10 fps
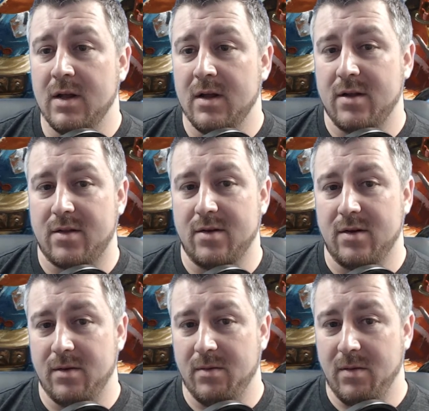
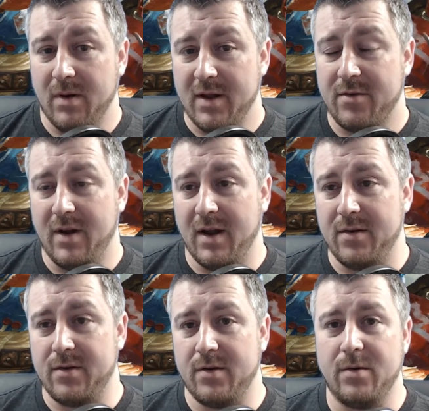So what I try and
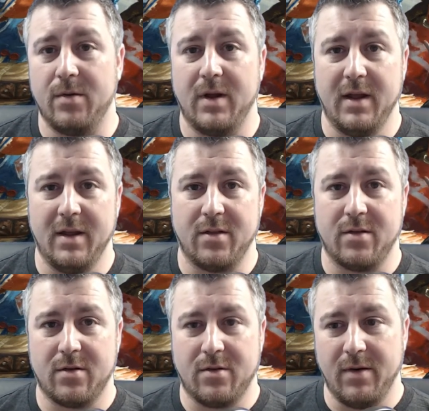do is
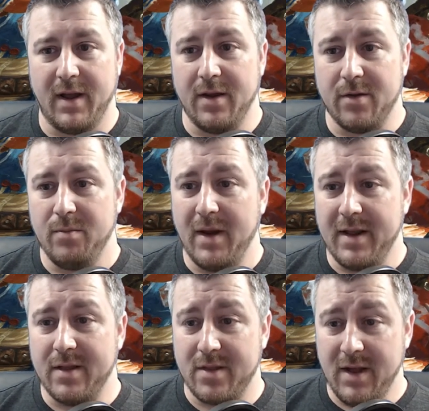create as many
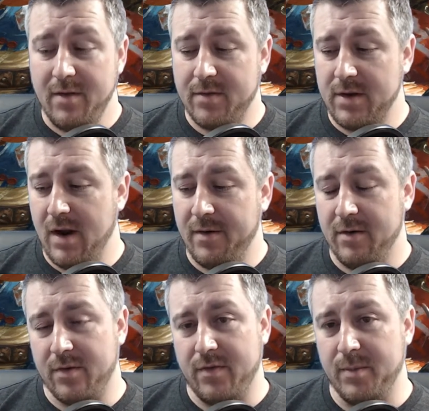safe
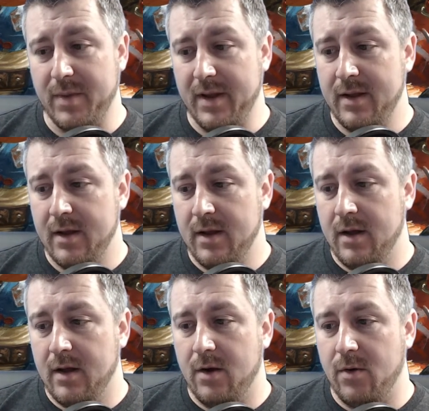scenarios for me,
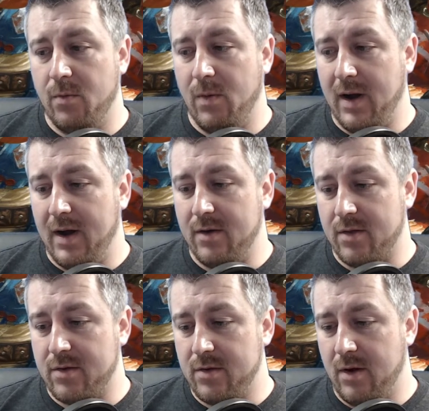
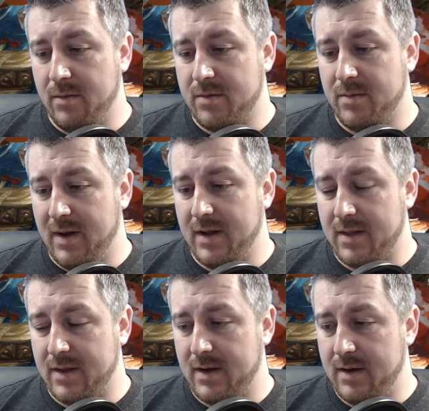whilst
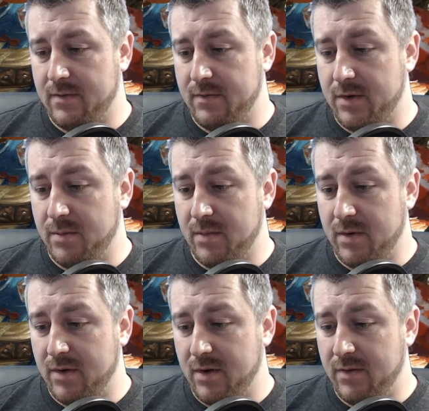optimizing the number
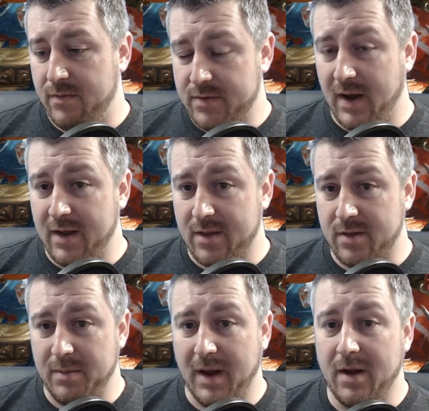of dice
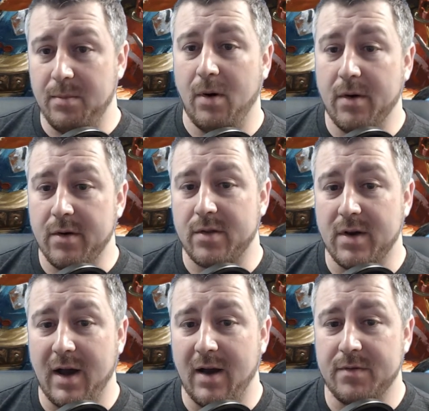my opponent's going to
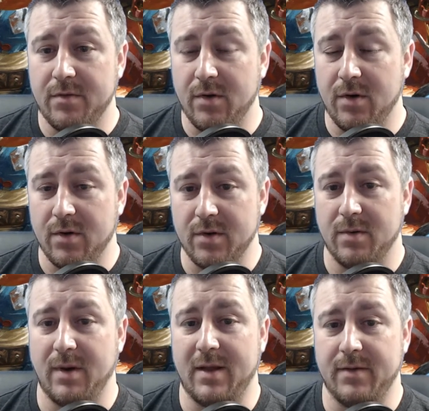have to roll to do
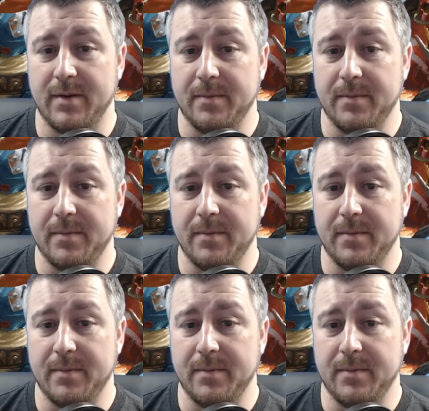anything.